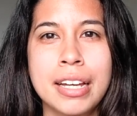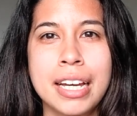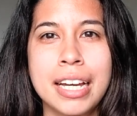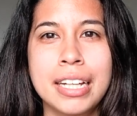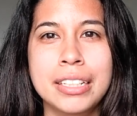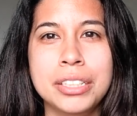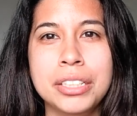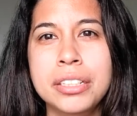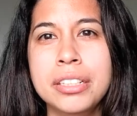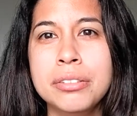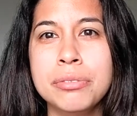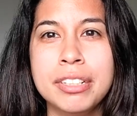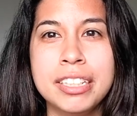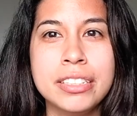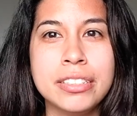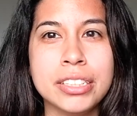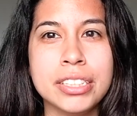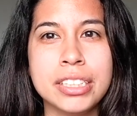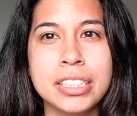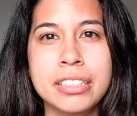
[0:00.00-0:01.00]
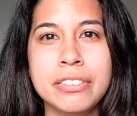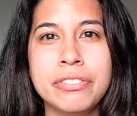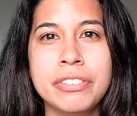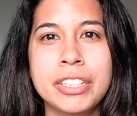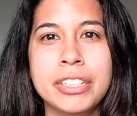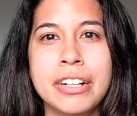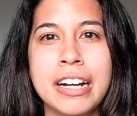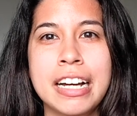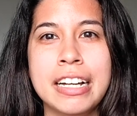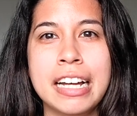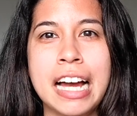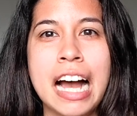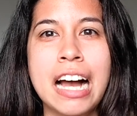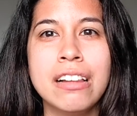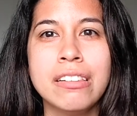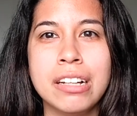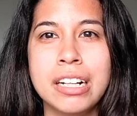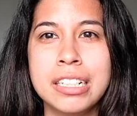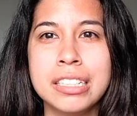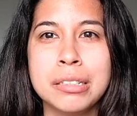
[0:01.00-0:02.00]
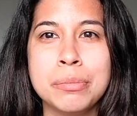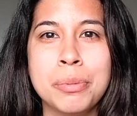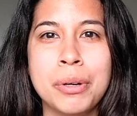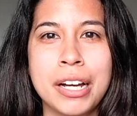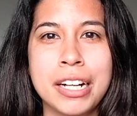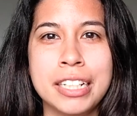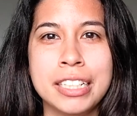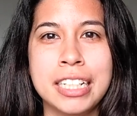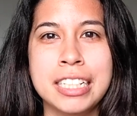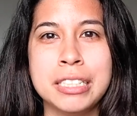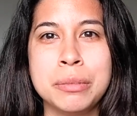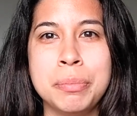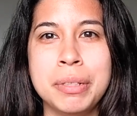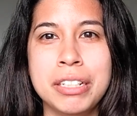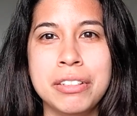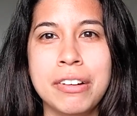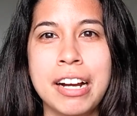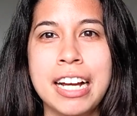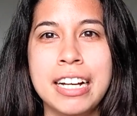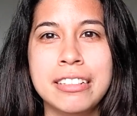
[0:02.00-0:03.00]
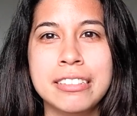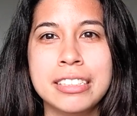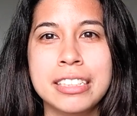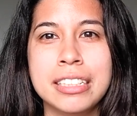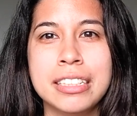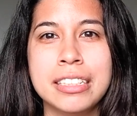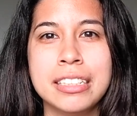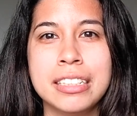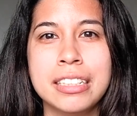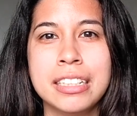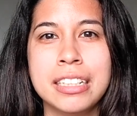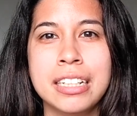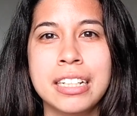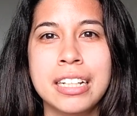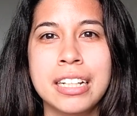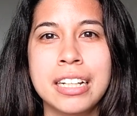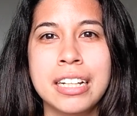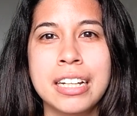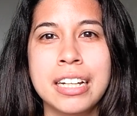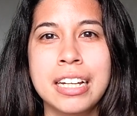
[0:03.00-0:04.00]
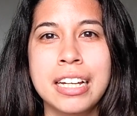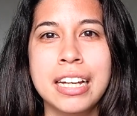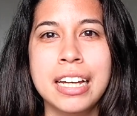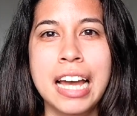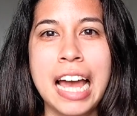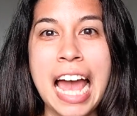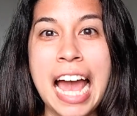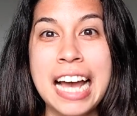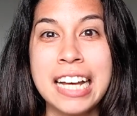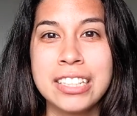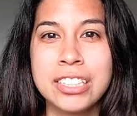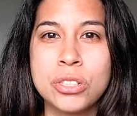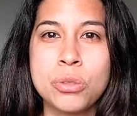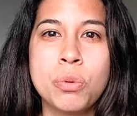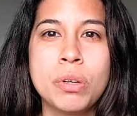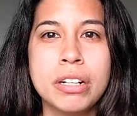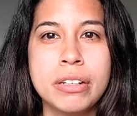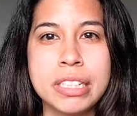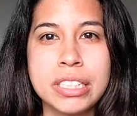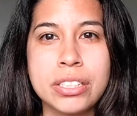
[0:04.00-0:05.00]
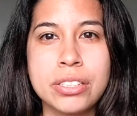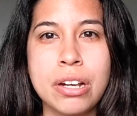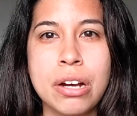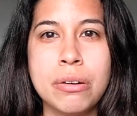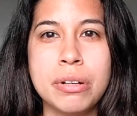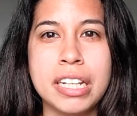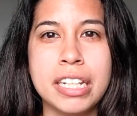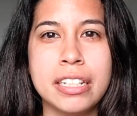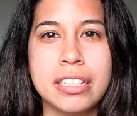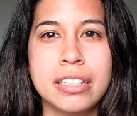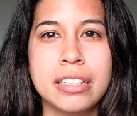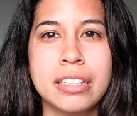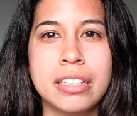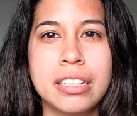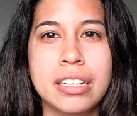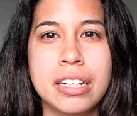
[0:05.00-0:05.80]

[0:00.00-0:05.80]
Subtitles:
And do your research to figure out how long the product has been around. Ask where it's going.